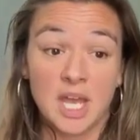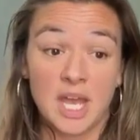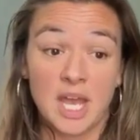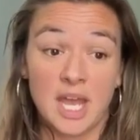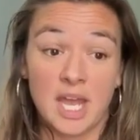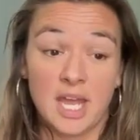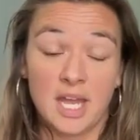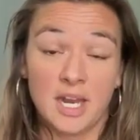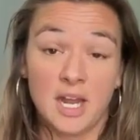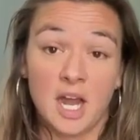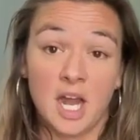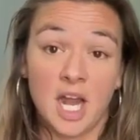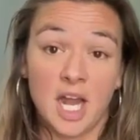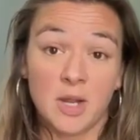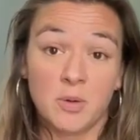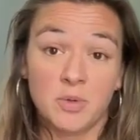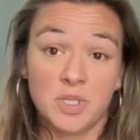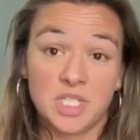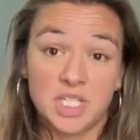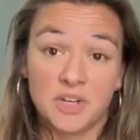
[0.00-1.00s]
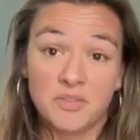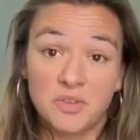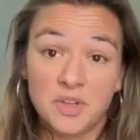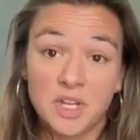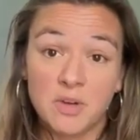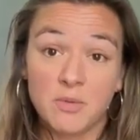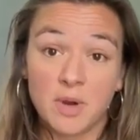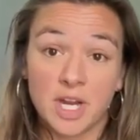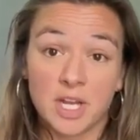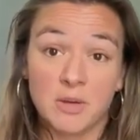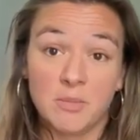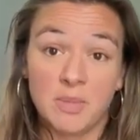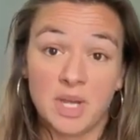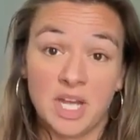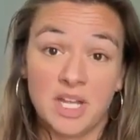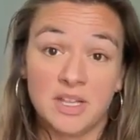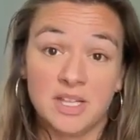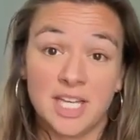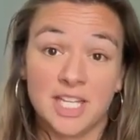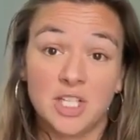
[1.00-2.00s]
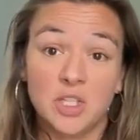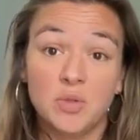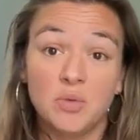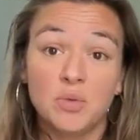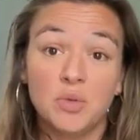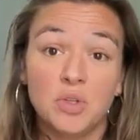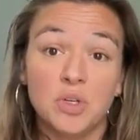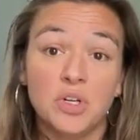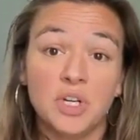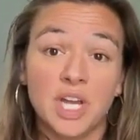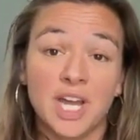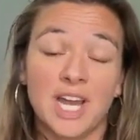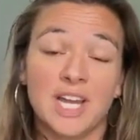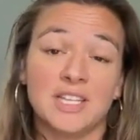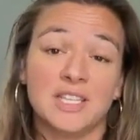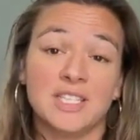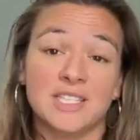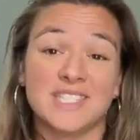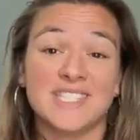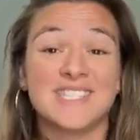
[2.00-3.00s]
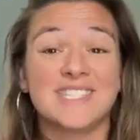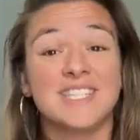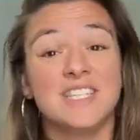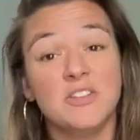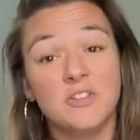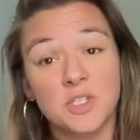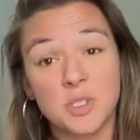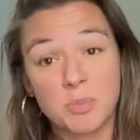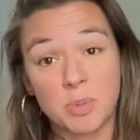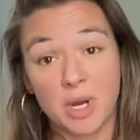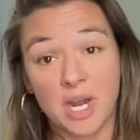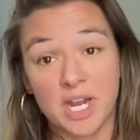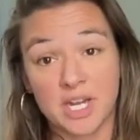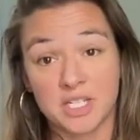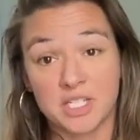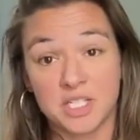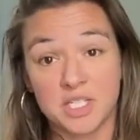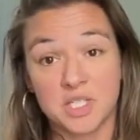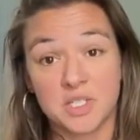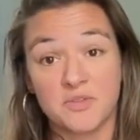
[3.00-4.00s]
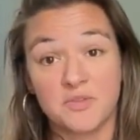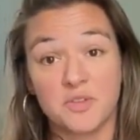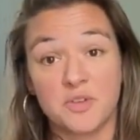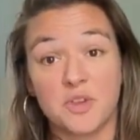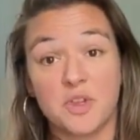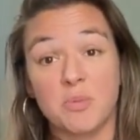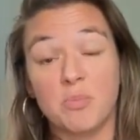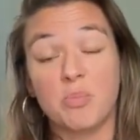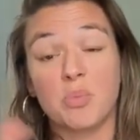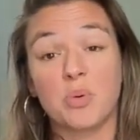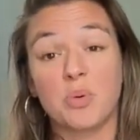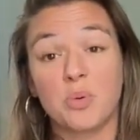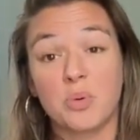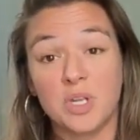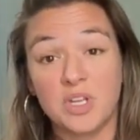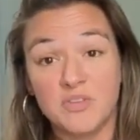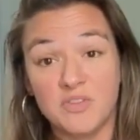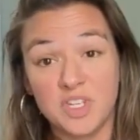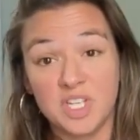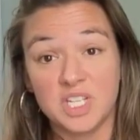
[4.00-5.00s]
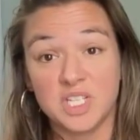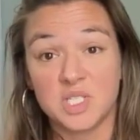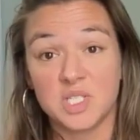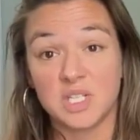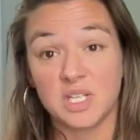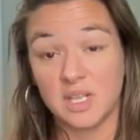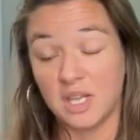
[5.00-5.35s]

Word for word: And I would definitely recommend that you look at the skills practice for the previous